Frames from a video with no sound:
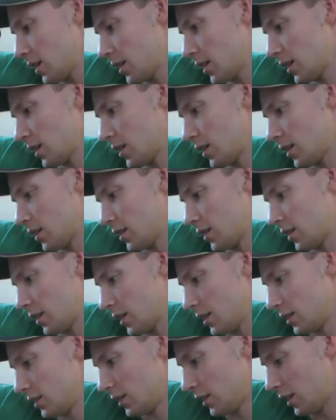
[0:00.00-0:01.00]

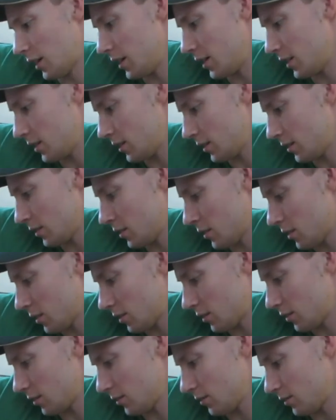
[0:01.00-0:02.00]
Enlighten
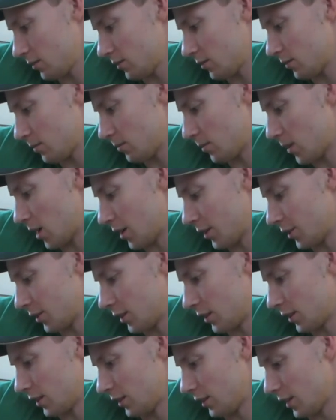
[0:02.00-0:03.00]

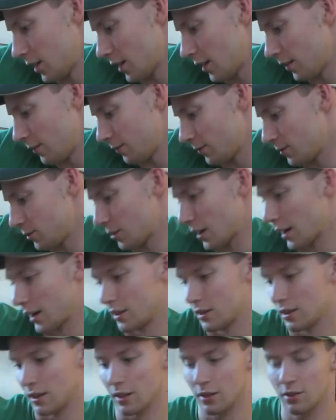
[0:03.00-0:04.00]
Modern Life
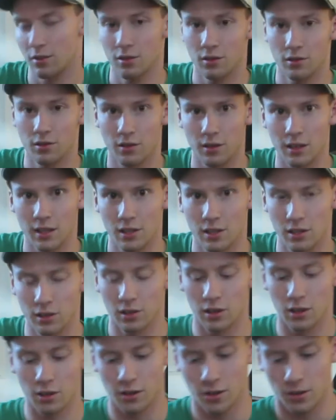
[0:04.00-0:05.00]
Dragon Touch. So that's their
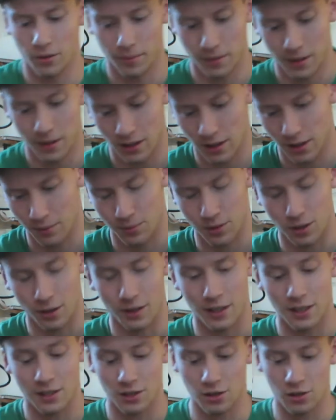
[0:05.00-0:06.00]
logo. I'm sorry,
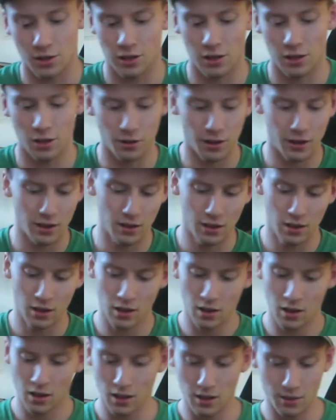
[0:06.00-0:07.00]
that's their slogan.
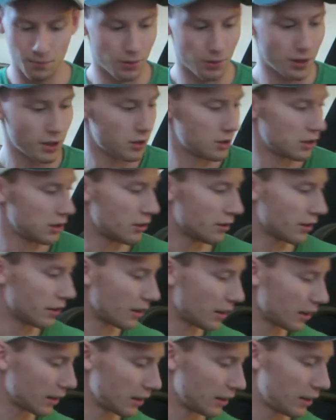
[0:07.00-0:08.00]
Pretty good slogan,
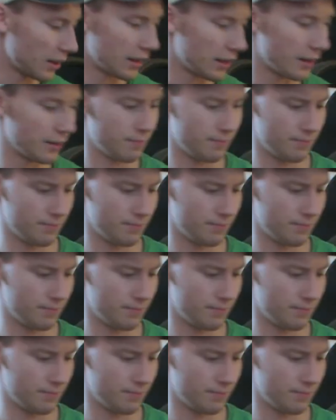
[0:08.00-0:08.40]
not gonna lie.